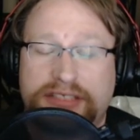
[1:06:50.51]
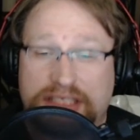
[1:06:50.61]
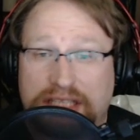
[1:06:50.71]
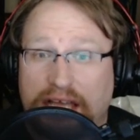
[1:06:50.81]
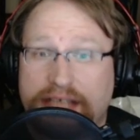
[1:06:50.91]
I
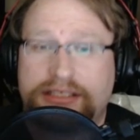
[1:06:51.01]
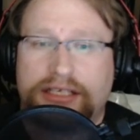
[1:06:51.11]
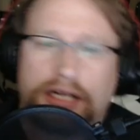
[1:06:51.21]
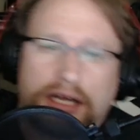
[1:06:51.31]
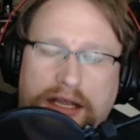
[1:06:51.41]
actually
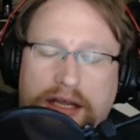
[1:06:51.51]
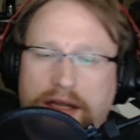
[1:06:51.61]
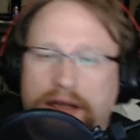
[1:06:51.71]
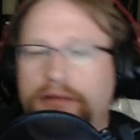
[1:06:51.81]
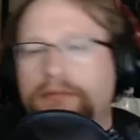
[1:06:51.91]
liked it.
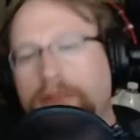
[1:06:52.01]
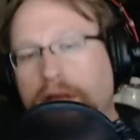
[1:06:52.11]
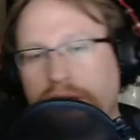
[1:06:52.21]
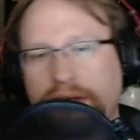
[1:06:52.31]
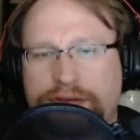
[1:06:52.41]

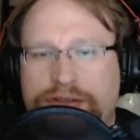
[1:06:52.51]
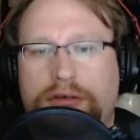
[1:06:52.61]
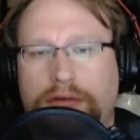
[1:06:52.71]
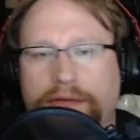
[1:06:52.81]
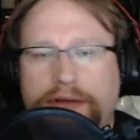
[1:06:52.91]
I'll give
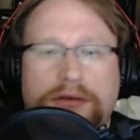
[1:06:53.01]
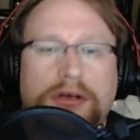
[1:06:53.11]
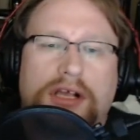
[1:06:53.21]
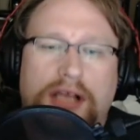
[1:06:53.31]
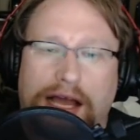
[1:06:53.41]
a short
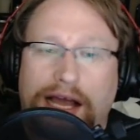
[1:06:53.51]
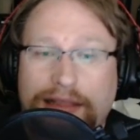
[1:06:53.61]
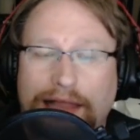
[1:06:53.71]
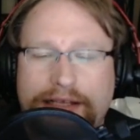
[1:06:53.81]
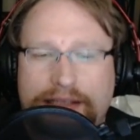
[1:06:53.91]
review.
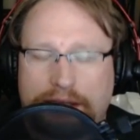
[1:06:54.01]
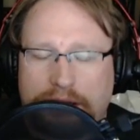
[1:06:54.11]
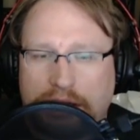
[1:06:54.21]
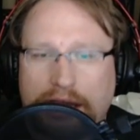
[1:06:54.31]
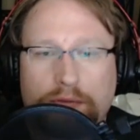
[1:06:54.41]
I
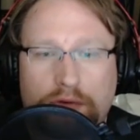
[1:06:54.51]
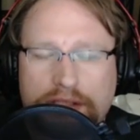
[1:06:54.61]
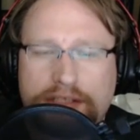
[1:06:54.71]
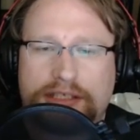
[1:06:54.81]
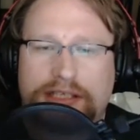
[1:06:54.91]
liked it. I
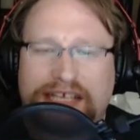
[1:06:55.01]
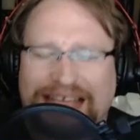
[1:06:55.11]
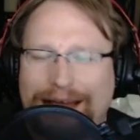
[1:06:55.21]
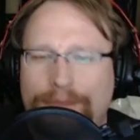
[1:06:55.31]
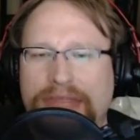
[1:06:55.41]
really did
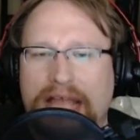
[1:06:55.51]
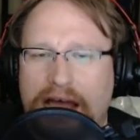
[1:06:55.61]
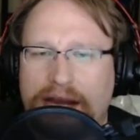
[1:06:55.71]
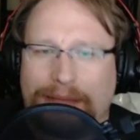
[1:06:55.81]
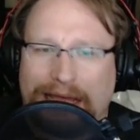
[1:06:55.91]
like it. I'm
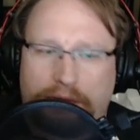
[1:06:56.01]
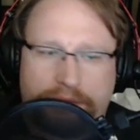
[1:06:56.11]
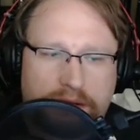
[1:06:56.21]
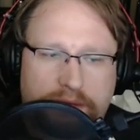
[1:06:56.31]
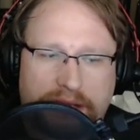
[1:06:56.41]
not a
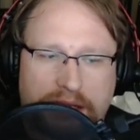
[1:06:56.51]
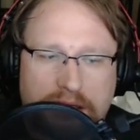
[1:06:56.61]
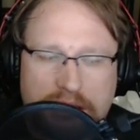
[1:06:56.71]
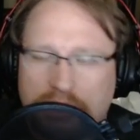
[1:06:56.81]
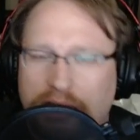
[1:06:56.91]
Battlefield
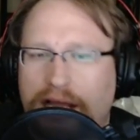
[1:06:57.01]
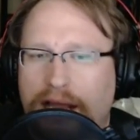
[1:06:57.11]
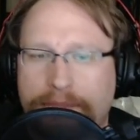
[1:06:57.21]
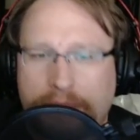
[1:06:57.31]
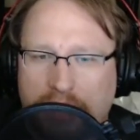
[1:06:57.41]
fan.
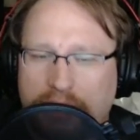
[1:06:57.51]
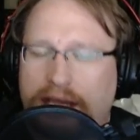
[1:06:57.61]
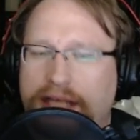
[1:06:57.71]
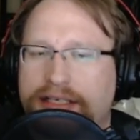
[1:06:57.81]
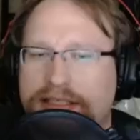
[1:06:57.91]
I'm not.